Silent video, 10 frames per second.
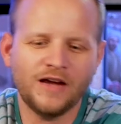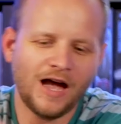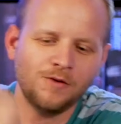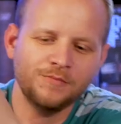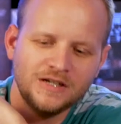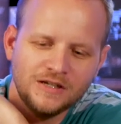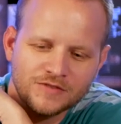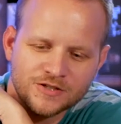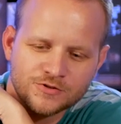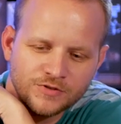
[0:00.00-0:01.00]
how many of
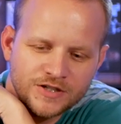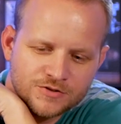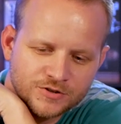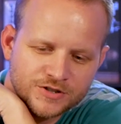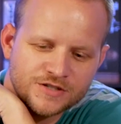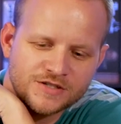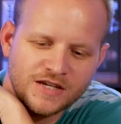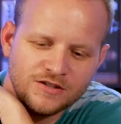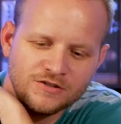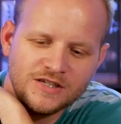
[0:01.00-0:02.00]
these resources
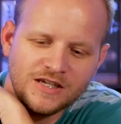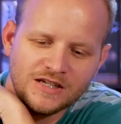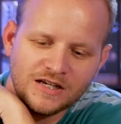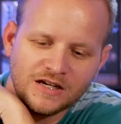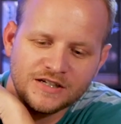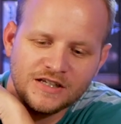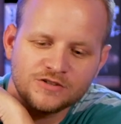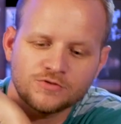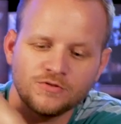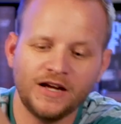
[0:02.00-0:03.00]
that you get on
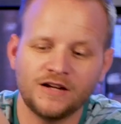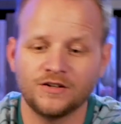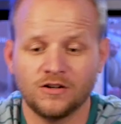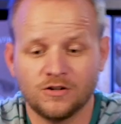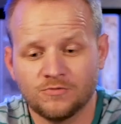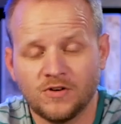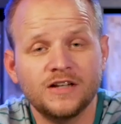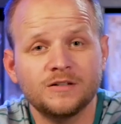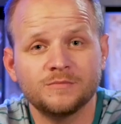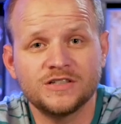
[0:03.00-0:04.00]
each round are
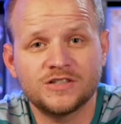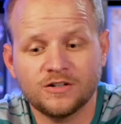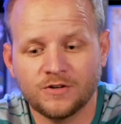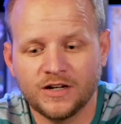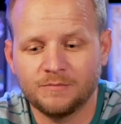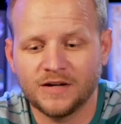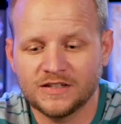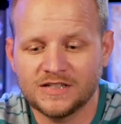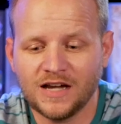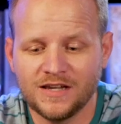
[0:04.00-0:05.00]
randomly generated by
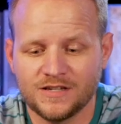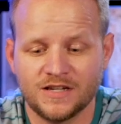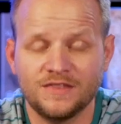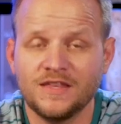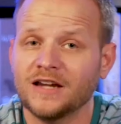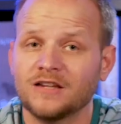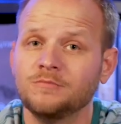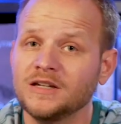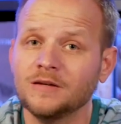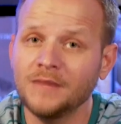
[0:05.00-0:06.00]
the dice, and that could
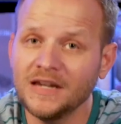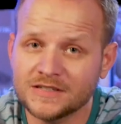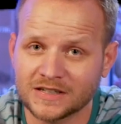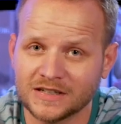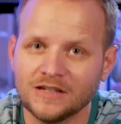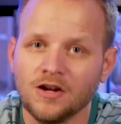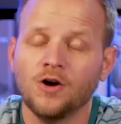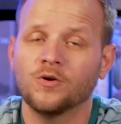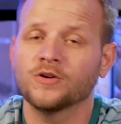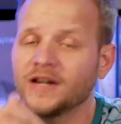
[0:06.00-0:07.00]
be amazing
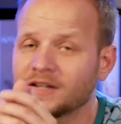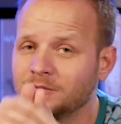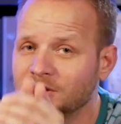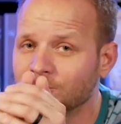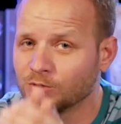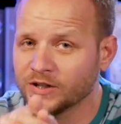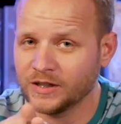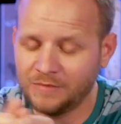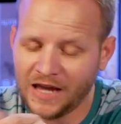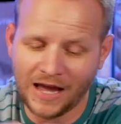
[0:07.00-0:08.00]
or that could be
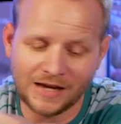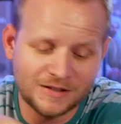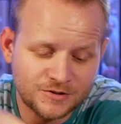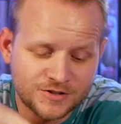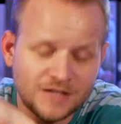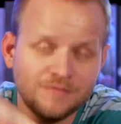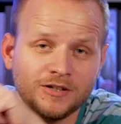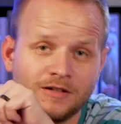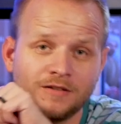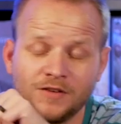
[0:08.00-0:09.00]
really bad. And there's
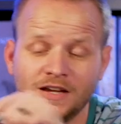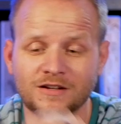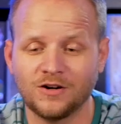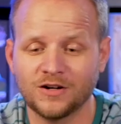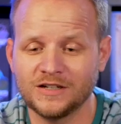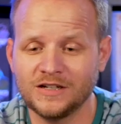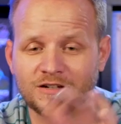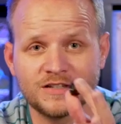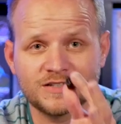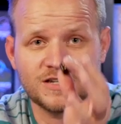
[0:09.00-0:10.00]
even an event card in
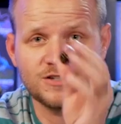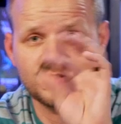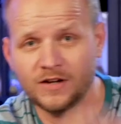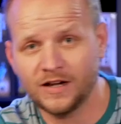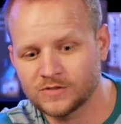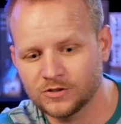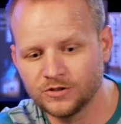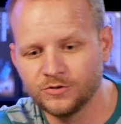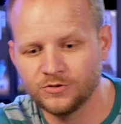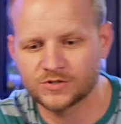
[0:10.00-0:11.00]
here that says you have to
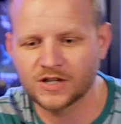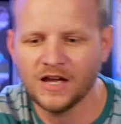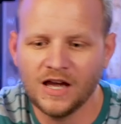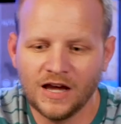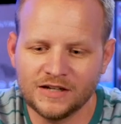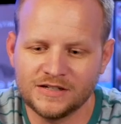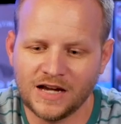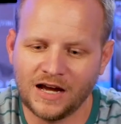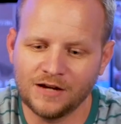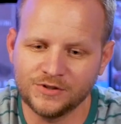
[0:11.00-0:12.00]
lose a
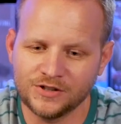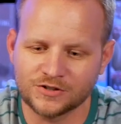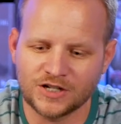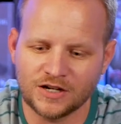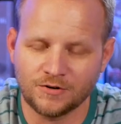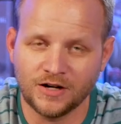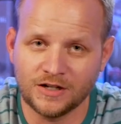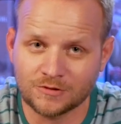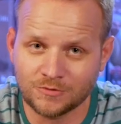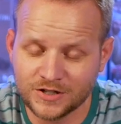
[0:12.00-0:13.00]
die when you're
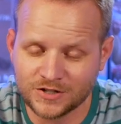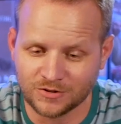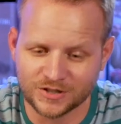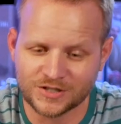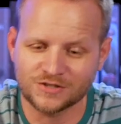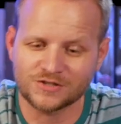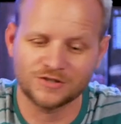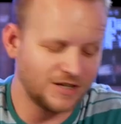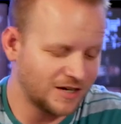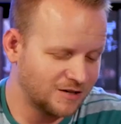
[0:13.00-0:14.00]
generating resources.
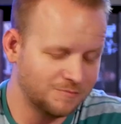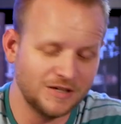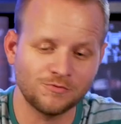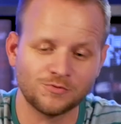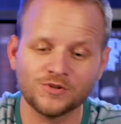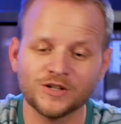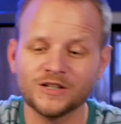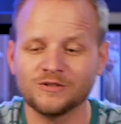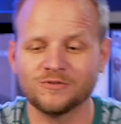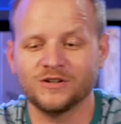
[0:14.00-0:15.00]
So that could be
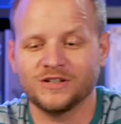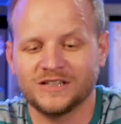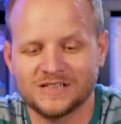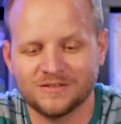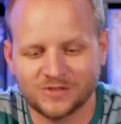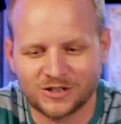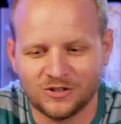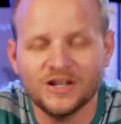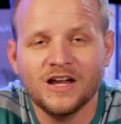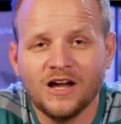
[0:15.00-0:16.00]
really, really
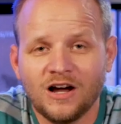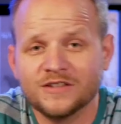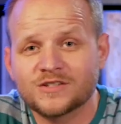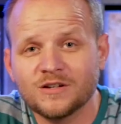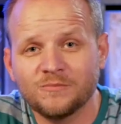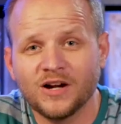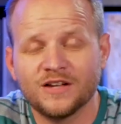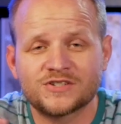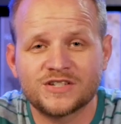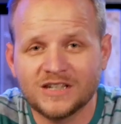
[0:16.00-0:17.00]
difficult on some
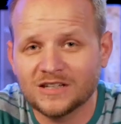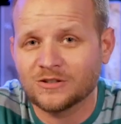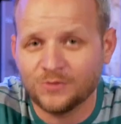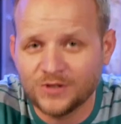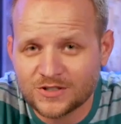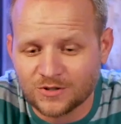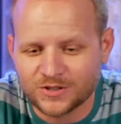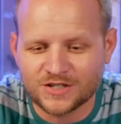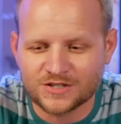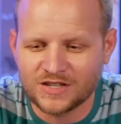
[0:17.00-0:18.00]
rounds to get the
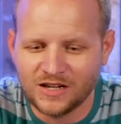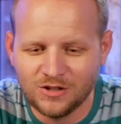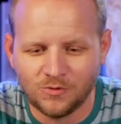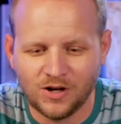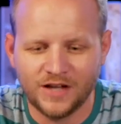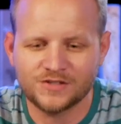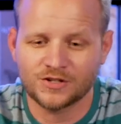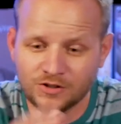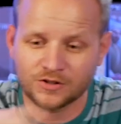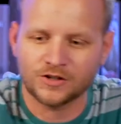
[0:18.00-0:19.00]
resources that you want.
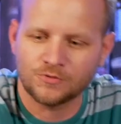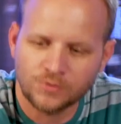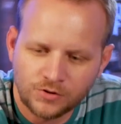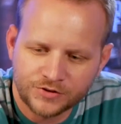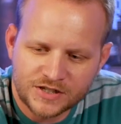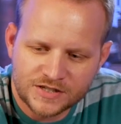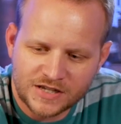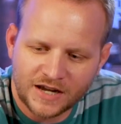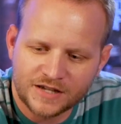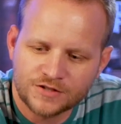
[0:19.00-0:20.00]
So you're going to roll these
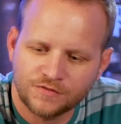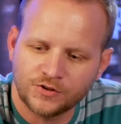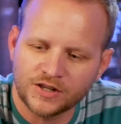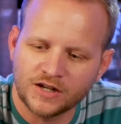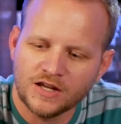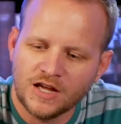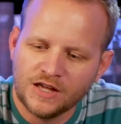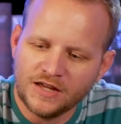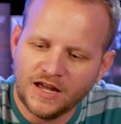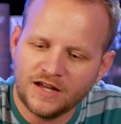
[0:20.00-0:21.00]
dice for the
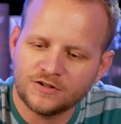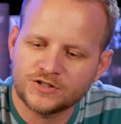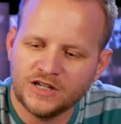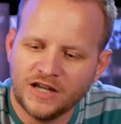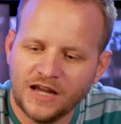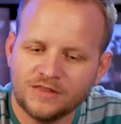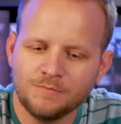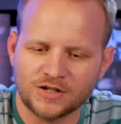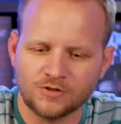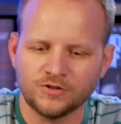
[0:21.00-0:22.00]
energy and the
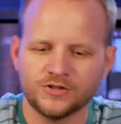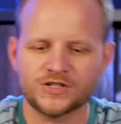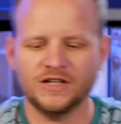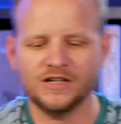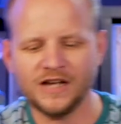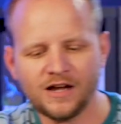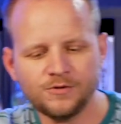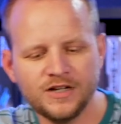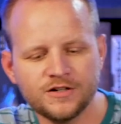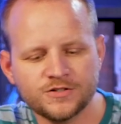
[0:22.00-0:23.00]
minerals. And
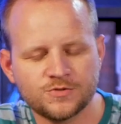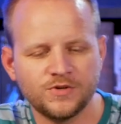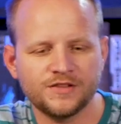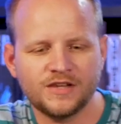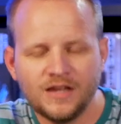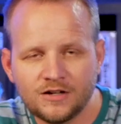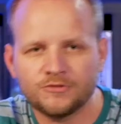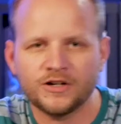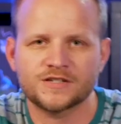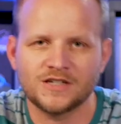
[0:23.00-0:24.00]
now here's where the
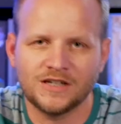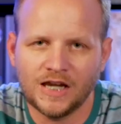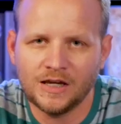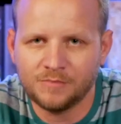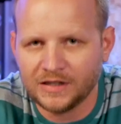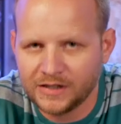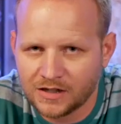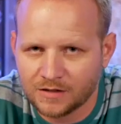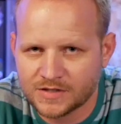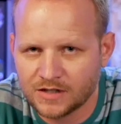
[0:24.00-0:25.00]
interesting gameplay
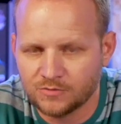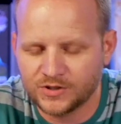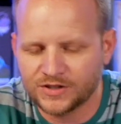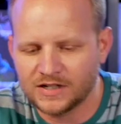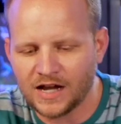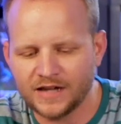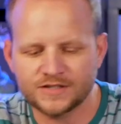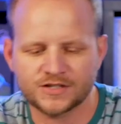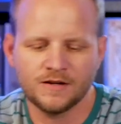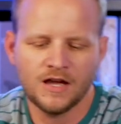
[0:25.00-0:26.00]
comes in with the
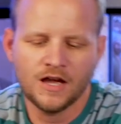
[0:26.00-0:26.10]
dice.